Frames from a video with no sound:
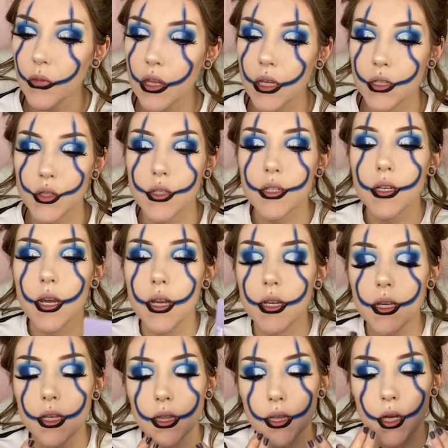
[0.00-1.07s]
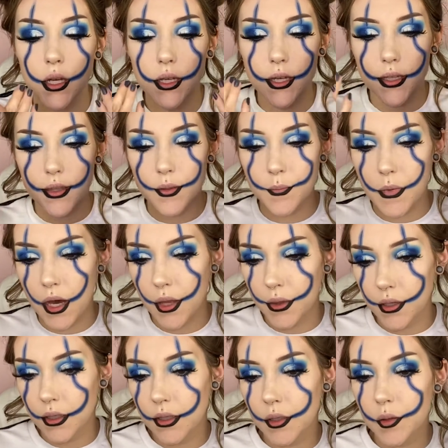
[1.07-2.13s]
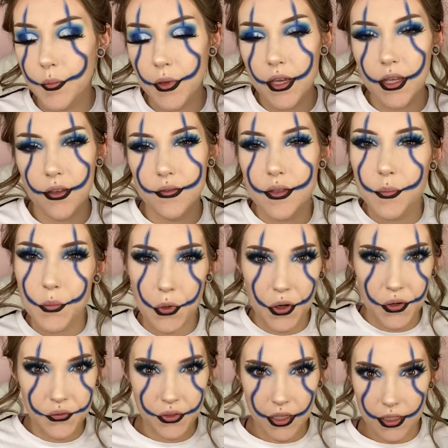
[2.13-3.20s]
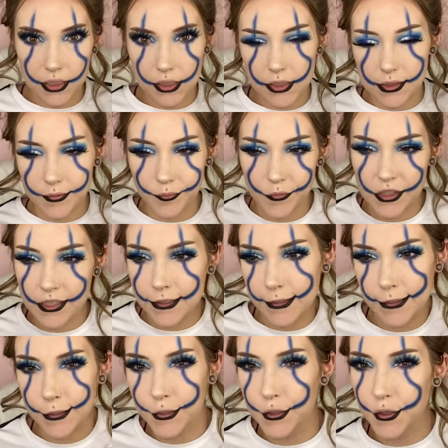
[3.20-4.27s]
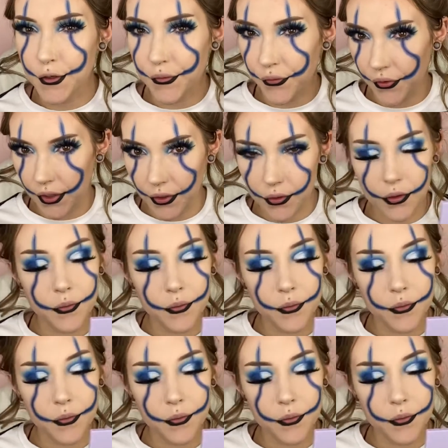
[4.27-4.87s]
just to kind of elongate the mouth a little bit, gives it more of like a sinister feel.